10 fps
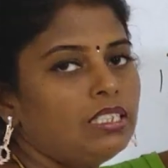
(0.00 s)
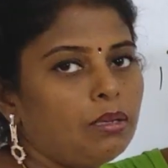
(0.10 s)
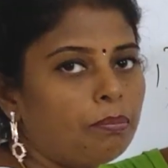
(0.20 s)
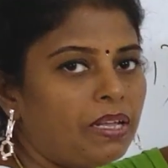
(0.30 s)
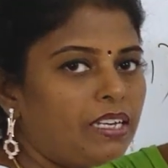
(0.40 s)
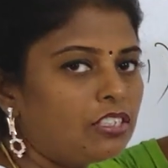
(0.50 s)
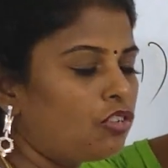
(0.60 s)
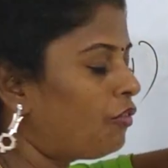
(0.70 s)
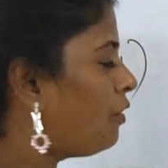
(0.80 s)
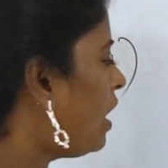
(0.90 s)
in the place
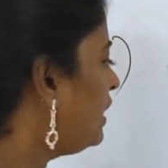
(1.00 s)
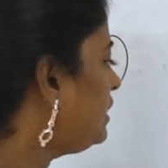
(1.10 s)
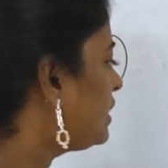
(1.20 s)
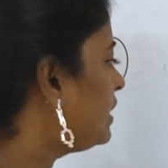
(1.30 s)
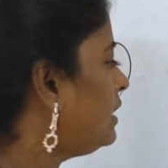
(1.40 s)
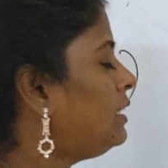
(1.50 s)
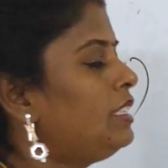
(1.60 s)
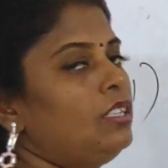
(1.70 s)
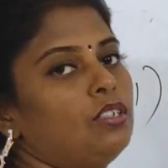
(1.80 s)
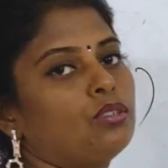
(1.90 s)
of
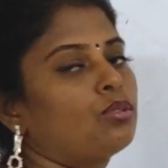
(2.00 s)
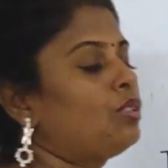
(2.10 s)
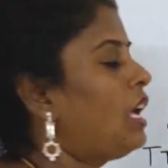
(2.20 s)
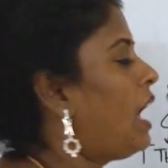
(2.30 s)
100. So we